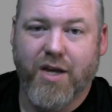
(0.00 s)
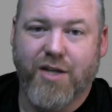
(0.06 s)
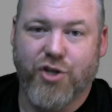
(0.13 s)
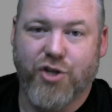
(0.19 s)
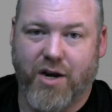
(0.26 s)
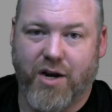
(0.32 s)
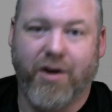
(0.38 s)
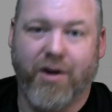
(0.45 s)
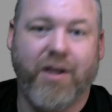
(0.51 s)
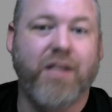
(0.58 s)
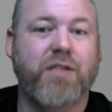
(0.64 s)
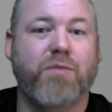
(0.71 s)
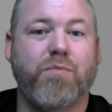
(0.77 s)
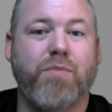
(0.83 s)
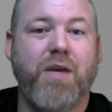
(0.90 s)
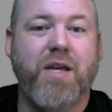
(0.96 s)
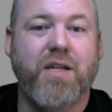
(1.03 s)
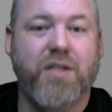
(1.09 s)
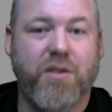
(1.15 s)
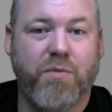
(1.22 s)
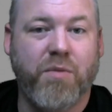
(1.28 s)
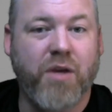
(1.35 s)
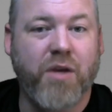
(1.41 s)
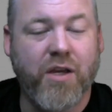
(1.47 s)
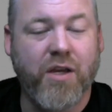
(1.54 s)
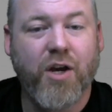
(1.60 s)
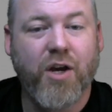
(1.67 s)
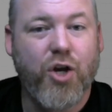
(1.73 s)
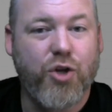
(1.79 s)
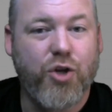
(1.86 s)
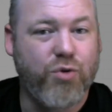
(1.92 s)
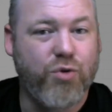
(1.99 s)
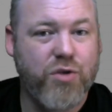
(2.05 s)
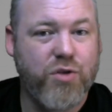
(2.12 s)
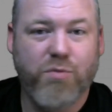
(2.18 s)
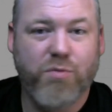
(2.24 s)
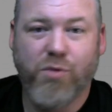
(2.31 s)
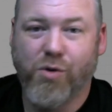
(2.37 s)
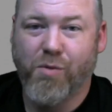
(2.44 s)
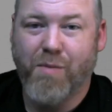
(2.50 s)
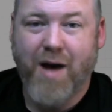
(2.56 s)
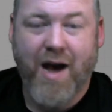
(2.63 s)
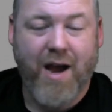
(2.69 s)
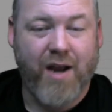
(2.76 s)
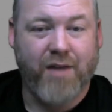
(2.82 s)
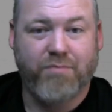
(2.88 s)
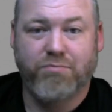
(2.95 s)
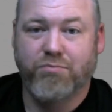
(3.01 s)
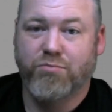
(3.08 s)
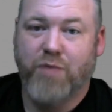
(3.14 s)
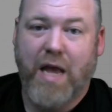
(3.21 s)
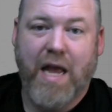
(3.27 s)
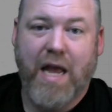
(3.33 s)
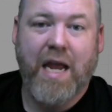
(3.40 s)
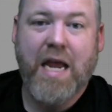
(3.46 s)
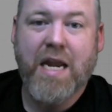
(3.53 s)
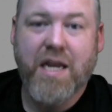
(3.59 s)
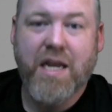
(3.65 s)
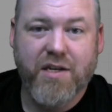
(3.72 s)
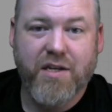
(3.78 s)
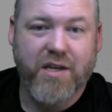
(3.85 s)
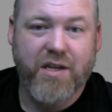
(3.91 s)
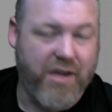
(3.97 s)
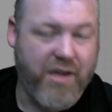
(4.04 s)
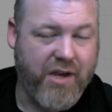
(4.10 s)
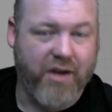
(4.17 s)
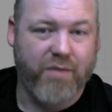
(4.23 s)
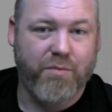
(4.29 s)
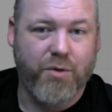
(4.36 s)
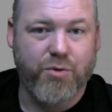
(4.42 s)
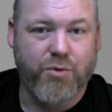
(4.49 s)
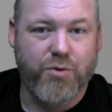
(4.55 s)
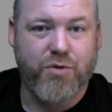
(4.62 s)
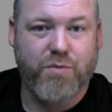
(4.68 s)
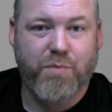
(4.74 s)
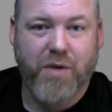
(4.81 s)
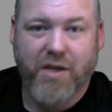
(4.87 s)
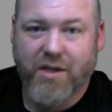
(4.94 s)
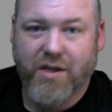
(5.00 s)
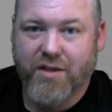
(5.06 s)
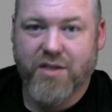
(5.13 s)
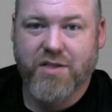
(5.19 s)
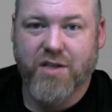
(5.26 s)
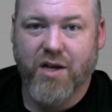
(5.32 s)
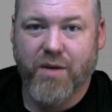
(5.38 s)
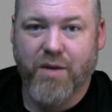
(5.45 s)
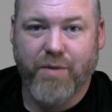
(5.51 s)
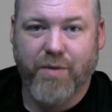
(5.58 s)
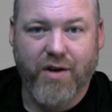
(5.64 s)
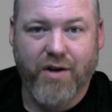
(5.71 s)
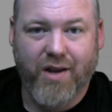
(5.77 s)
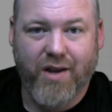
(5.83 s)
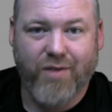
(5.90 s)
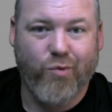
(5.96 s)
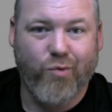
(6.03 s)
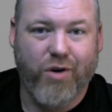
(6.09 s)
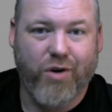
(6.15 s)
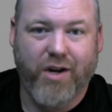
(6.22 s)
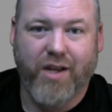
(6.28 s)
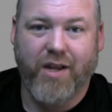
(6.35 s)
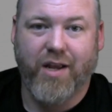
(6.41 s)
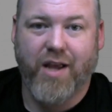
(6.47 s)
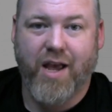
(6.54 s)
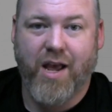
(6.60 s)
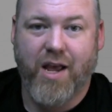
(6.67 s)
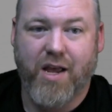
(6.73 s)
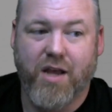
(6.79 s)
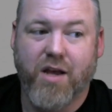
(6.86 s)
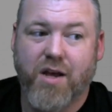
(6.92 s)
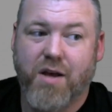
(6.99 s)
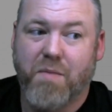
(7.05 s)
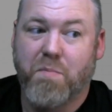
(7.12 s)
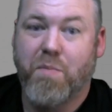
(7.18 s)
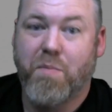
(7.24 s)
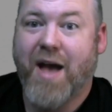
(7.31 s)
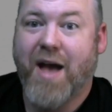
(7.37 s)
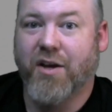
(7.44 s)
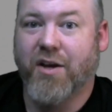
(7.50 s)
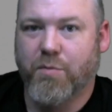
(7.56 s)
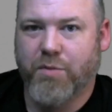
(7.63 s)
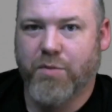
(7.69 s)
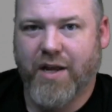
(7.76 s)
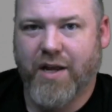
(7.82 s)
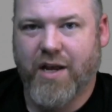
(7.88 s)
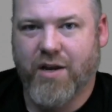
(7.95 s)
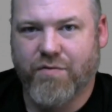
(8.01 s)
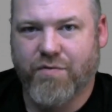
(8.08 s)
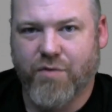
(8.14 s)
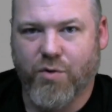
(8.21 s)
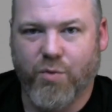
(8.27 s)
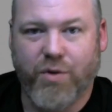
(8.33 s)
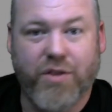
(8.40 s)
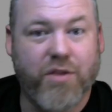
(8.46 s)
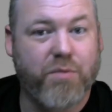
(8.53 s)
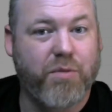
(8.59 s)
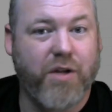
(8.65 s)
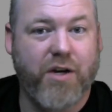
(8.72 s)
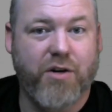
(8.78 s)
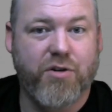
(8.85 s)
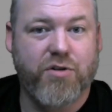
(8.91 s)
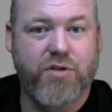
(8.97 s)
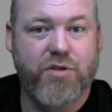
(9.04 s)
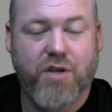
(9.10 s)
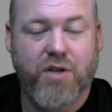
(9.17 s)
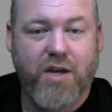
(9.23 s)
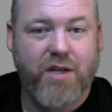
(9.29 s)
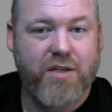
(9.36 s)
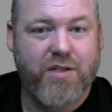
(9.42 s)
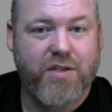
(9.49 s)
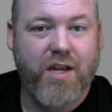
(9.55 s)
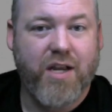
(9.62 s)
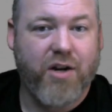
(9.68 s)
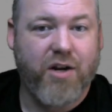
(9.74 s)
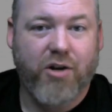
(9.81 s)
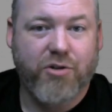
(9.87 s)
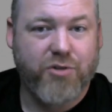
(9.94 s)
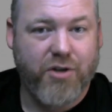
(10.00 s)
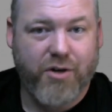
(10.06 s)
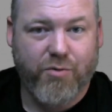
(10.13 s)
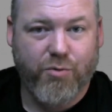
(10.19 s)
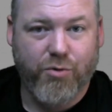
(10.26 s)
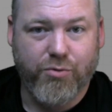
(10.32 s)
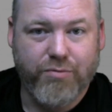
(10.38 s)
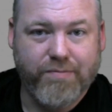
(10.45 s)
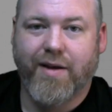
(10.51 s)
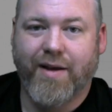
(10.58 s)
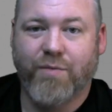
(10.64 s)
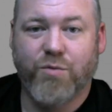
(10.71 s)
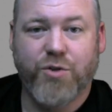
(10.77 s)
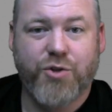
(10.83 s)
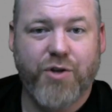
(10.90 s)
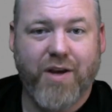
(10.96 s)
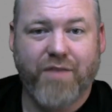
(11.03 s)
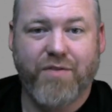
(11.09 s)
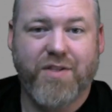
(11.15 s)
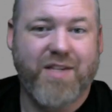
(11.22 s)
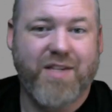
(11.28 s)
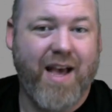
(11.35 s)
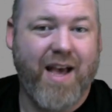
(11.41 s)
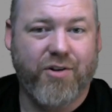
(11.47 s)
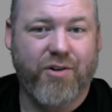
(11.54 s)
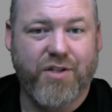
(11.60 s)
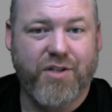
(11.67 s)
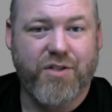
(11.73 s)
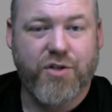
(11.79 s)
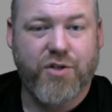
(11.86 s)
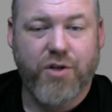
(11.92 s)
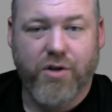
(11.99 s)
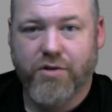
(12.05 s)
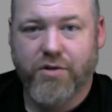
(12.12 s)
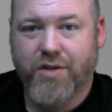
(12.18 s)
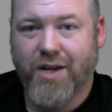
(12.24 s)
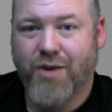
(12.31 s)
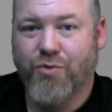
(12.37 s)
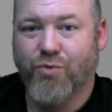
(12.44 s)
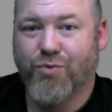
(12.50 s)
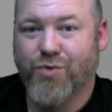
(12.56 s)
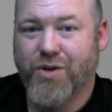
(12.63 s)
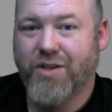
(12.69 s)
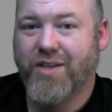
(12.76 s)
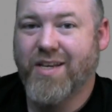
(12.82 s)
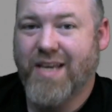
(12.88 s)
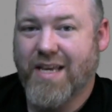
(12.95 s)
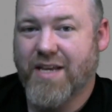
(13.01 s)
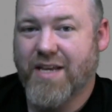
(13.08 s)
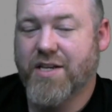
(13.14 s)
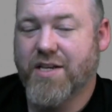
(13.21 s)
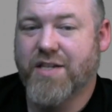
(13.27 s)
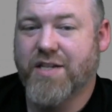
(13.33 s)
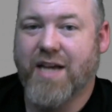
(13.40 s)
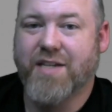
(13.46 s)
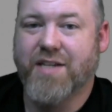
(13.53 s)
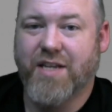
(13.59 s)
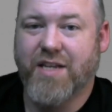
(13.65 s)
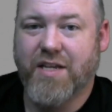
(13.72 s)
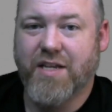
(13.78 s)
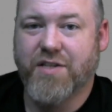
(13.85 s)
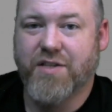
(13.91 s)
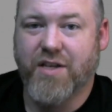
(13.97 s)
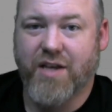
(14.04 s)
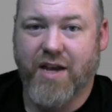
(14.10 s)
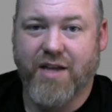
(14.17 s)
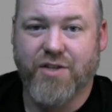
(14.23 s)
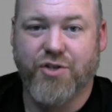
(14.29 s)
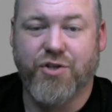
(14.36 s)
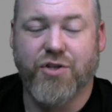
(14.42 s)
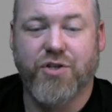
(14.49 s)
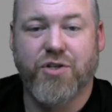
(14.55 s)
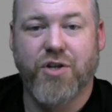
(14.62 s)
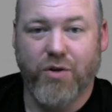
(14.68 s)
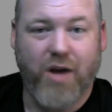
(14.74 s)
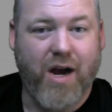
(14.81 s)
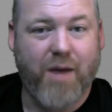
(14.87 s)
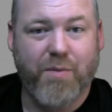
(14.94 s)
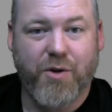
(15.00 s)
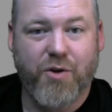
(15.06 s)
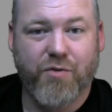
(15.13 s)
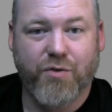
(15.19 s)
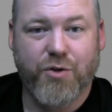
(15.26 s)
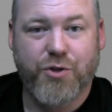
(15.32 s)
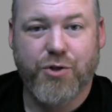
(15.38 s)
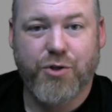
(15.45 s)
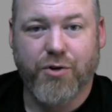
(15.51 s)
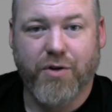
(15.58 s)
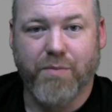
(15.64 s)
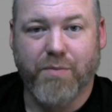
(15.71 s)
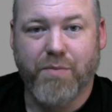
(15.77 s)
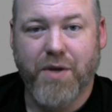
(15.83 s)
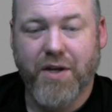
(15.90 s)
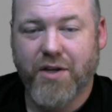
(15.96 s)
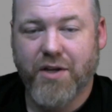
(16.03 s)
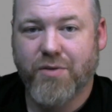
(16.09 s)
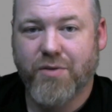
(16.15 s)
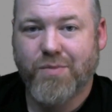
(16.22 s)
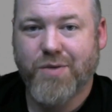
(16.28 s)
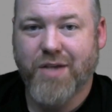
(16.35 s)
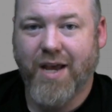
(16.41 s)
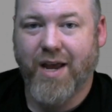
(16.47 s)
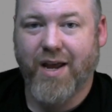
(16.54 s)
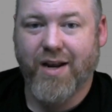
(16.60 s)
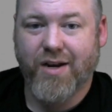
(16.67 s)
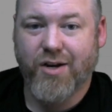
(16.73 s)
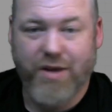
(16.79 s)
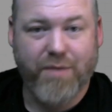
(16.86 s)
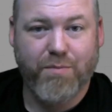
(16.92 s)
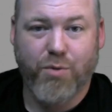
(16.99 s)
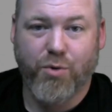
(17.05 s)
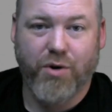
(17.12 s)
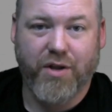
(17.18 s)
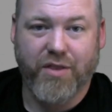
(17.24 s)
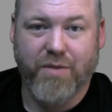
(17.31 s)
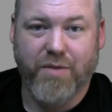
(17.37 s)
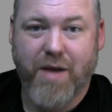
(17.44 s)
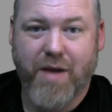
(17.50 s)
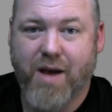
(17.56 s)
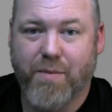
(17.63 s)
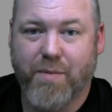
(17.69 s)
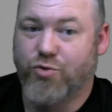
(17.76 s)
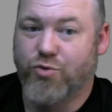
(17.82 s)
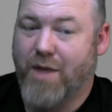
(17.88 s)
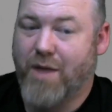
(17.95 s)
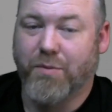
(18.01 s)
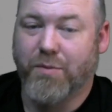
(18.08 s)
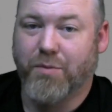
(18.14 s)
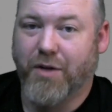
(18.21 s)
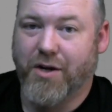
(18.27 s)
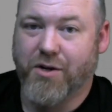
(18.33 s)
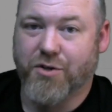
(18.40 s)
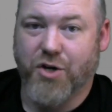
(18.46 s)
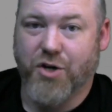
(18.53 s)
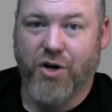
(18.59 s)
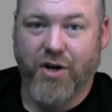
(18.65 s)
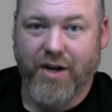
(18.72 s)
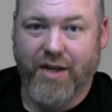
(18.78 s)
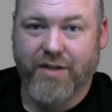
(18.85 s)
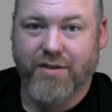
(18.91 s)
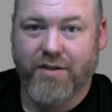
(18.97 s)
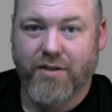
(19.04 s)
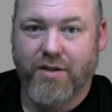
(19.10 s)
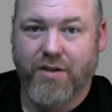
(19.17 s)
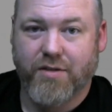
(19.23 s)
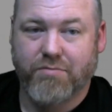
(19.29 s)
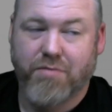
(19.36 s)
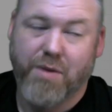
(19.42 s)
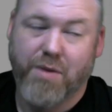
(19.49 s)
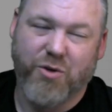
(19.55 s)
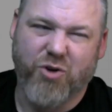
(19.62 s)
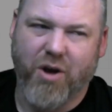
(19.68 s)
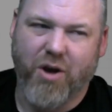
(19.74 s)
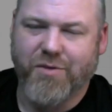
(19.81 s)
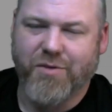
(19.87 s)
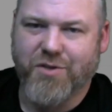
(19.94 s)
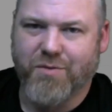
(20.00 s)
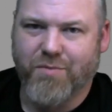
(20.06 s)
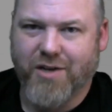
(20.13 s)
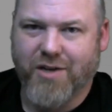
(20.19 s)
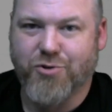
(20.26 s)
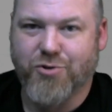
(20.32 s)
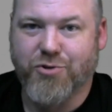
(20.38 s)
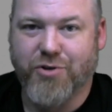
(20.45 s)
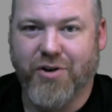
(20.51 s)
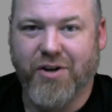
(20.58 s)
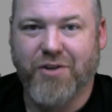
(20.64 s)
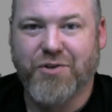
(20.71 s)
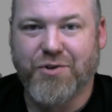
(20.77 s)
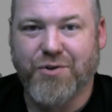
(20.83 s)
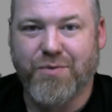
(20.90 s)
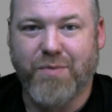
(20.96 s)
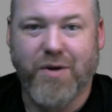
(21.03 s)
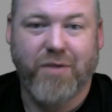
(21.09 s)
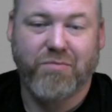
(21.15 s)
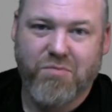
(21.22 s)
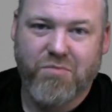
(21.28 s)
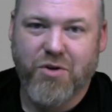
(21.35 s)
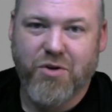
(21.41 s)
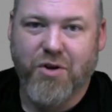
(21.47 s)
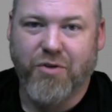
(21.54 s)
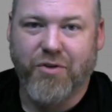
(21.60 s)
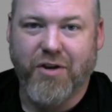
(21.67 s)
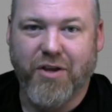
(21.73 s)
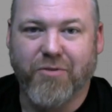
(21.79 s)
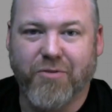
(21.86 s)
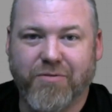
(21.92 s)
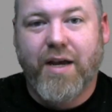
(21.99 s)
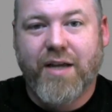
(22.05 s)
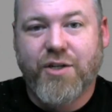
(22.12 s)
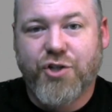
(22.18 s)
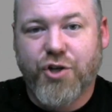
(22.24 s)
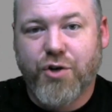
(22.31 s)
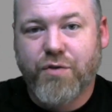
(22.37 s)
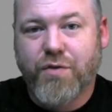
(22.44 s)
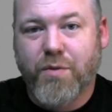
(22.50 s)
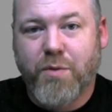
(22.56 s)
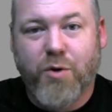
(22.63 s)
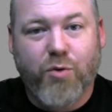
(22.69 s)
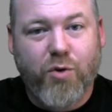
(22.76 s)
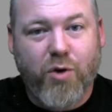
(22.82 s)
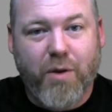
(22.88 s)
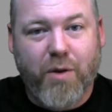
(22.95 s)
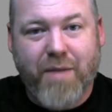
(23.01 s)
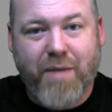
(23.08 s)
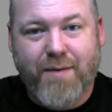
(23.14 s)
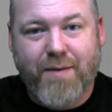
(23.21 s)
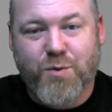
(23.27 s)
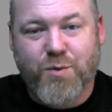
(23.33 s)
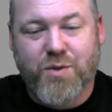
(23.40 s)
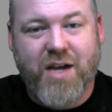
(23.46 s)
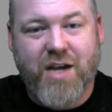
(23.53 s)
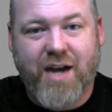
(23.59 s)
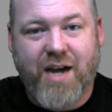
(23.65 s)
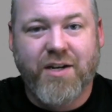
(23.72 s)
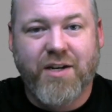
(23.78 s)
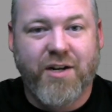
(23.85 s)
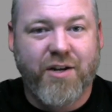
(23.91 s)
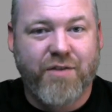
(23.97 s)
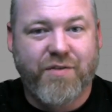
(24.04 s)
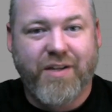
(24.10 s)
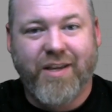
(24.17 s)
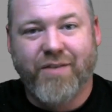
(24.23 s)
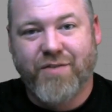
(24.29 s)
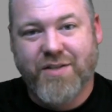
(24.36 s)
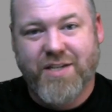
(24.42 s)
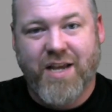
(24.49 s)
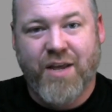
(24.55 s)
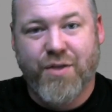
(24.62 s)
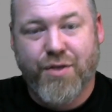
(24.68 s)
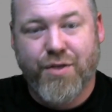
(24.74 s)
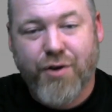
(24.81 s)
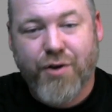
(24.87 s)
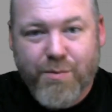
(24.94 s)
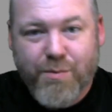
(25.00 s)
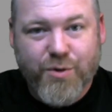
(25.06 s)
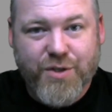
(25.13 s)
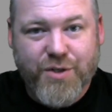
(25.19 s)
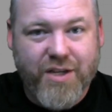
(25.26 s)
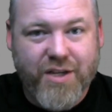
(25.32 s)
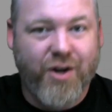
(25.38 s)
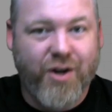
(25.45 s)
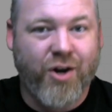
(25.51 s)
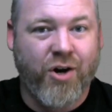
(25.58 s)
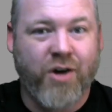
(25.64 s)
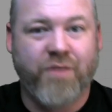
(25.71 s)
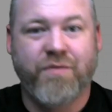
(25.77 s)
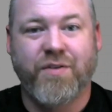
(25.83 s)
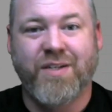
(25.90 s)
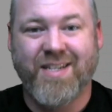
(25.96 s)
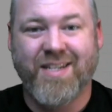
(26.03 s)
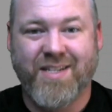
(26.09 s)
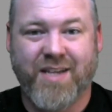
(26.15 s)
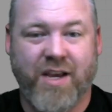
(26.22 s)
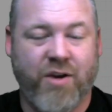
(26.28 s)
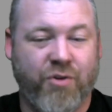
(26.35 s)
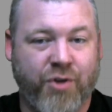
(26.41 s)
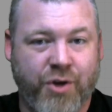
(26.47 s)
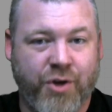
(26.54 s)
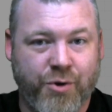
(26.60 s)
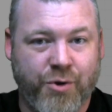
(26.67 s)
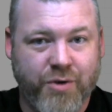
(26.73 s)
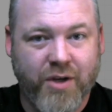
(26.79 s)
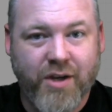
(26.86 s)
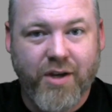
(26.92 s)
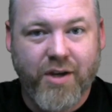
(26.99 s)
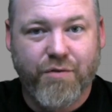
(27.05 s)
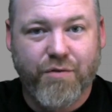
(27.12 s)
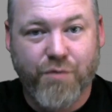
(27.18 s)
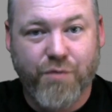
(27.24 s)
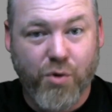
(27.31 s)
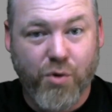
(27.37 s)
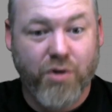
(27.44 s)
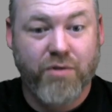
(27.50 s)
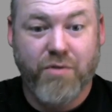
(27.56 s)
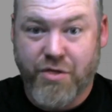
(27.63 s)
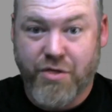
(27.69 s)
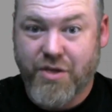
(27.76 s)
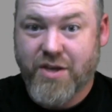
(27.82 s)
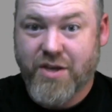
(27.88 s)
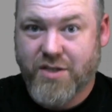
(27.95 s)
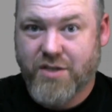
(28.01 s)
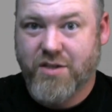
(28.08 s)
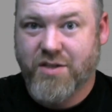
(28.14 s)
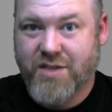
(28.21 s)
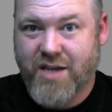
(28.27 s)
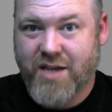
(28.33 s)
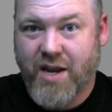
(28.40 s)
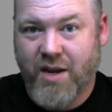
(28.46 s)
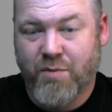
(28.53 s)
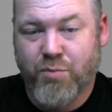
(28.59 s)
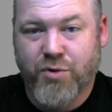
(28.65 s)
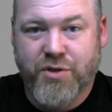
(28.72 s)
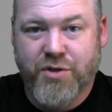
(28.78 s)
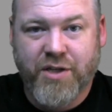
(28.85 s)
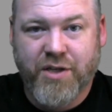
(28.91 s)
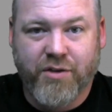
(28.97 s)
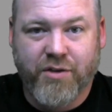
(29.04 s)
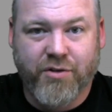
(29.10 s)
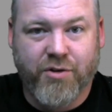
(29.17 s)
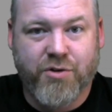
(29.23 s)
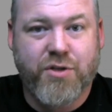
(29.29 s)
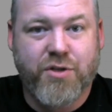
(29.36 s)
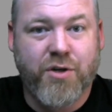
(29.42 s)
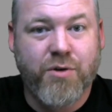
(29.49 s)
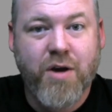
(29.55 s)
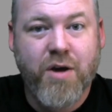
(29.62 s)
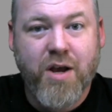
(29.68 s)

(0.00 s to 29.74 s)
generic. It's meant to be usable by any DM who's picking this up and wanting a backup plan for when the players take an alternate route. And once you have this add-on installed, it really is as easy as just hopping over to your compendiums and importing the map, dropping players on it. Maybe dropping some monsters on it too, but you know the deal. And Joe from Heroic Maps was kind enough to give us a 30% off discount code for this set in particular. So